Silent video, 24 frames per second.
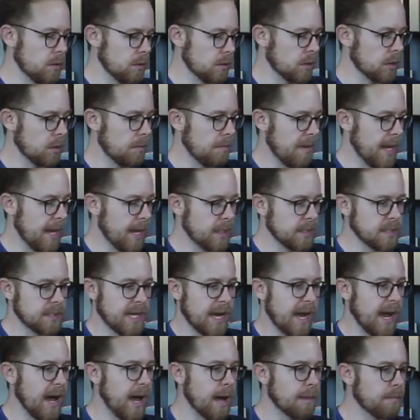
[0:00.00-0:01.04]
command
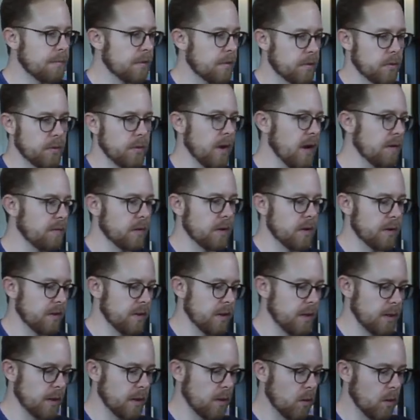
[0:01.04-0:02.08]
tab through
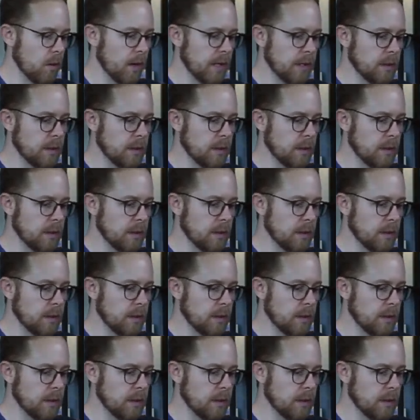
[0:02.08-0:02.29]
everything, or I